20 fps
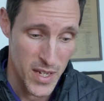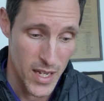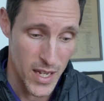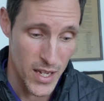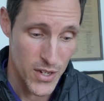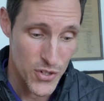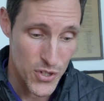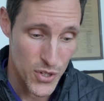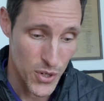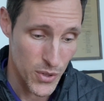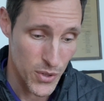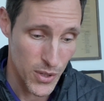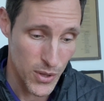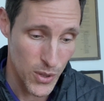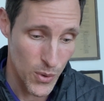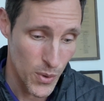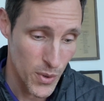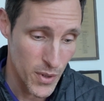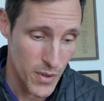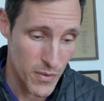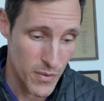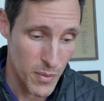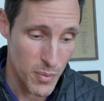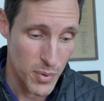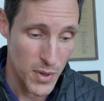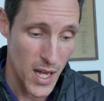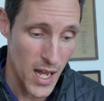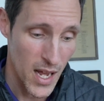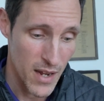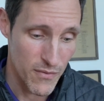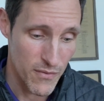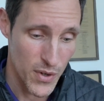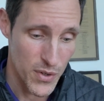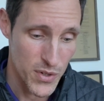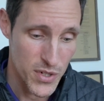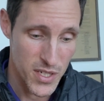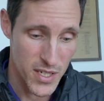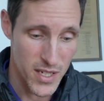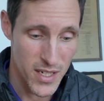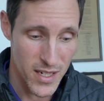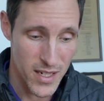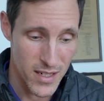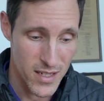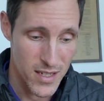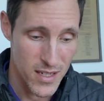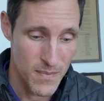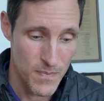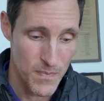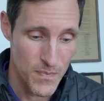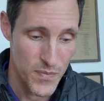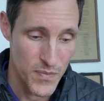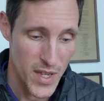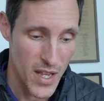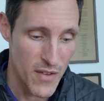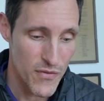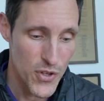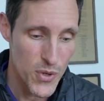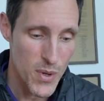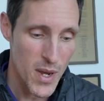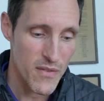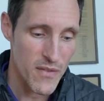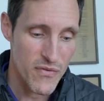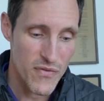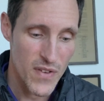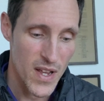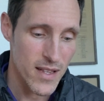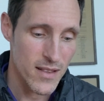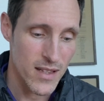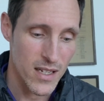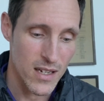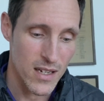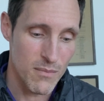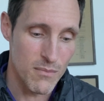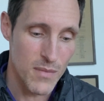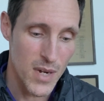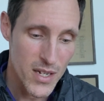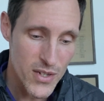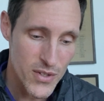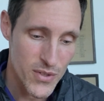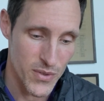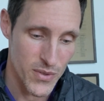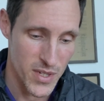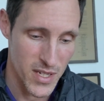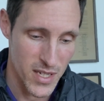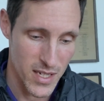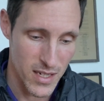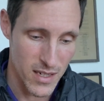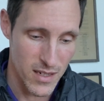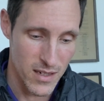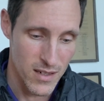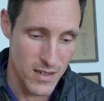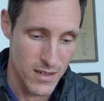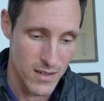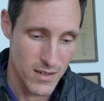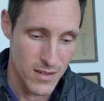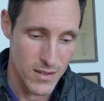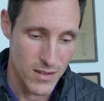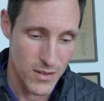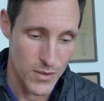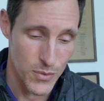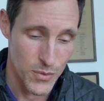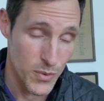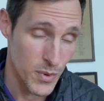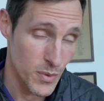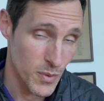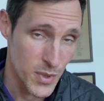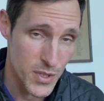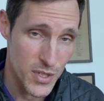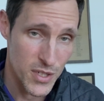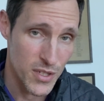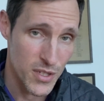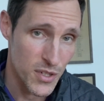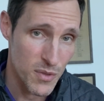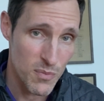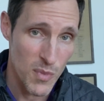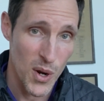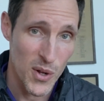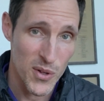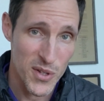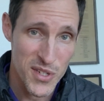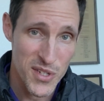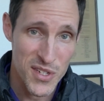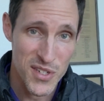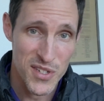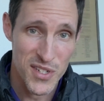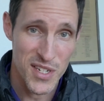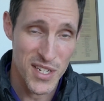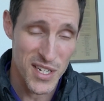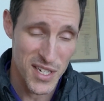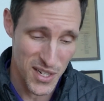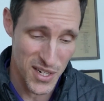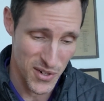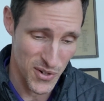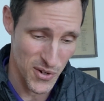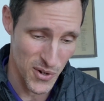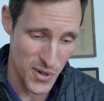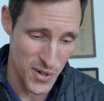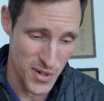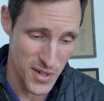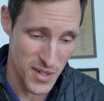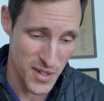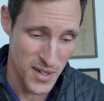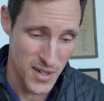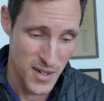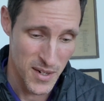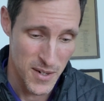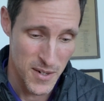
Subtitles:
And so the Lord replied in verse 6, if you had faith like a mustard seed, which is the smallest seed in a garden,